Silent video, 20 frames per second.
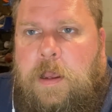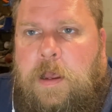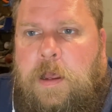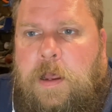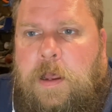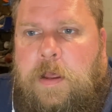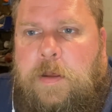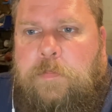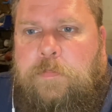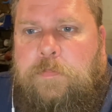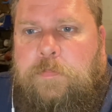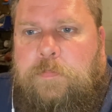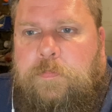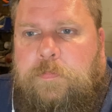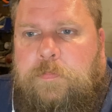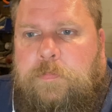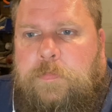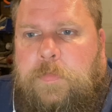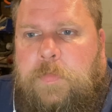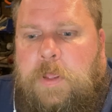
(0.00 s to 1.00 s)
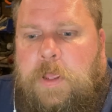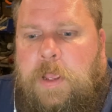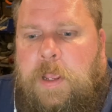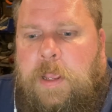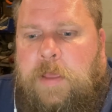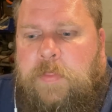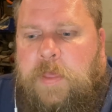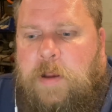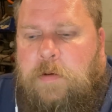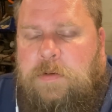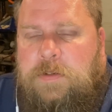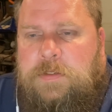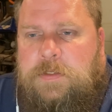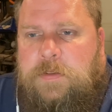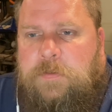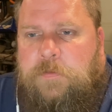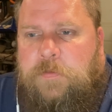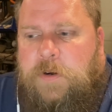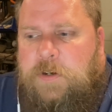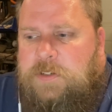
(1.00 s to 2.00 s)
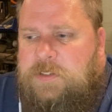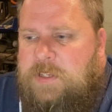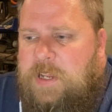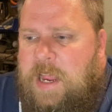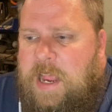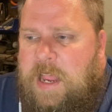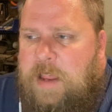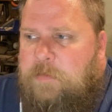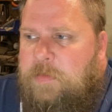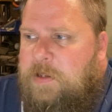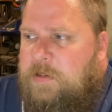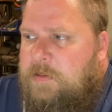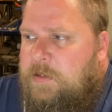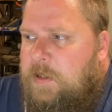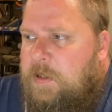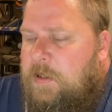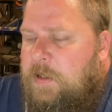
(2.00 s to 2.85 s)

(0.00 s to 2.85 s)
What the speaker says: and that was the first time.